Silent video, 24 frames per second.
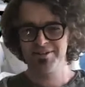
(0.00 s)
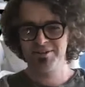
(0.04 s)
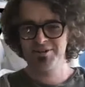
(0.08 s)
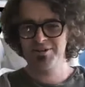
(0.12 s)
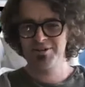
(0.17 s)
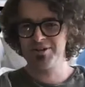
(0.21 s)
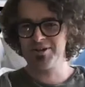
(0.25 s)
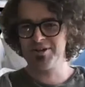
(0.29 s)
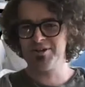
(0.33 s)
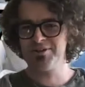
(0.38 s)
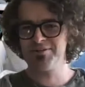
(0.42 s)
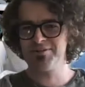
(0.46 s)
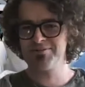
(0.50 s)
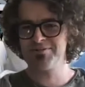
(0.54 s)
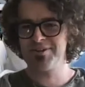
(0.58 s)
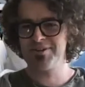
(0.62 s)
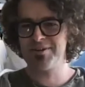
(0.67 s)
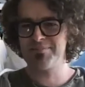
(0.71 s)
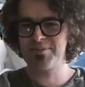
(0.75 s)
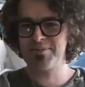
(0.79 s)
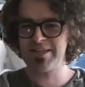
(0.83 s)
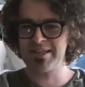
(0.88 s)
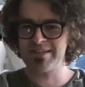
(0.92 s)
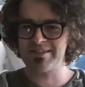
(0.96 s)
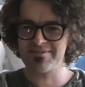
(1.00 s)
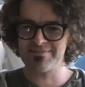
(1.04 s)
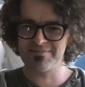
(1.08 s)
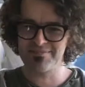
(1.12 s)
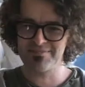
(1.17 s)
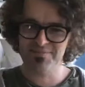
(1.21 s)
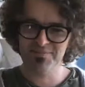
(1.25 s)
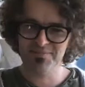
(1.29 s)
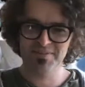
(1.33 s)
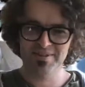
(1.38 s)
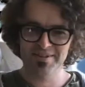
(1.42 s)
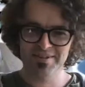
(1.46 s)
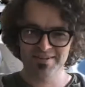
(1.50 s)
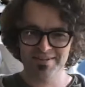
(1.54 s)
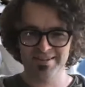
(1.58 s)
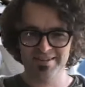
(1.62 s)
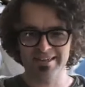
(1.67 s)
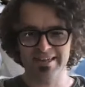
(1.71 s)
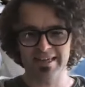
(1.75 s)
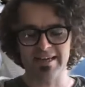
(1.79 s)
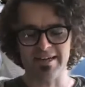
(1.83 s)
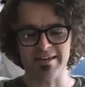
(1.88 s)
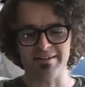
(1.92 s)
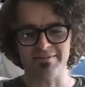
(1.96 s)
you know, I mean,
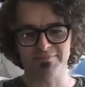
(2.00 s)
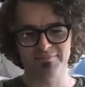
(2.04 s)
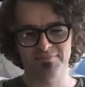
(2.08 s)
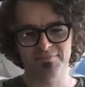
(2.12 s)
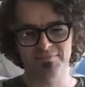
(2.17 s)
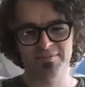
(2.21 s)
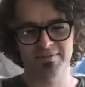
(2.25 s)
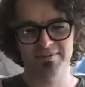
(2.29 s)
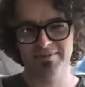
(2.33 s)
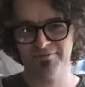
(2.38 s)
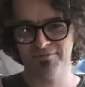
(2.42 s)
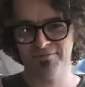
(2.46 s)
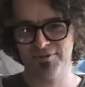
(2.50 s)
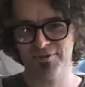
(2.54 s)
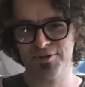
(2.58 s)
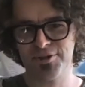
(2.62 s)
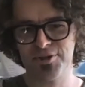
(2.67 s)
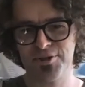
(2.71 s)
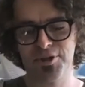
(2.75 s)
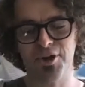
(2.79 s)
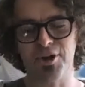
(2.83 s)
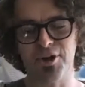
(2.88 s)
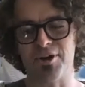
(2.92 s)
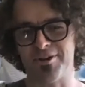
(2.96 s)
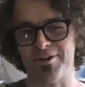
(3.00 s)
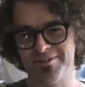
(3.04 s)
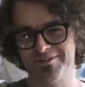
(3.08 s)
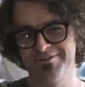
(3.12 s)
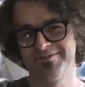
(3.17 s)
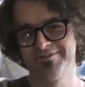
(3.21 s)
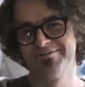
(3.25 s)
yeah, for sure.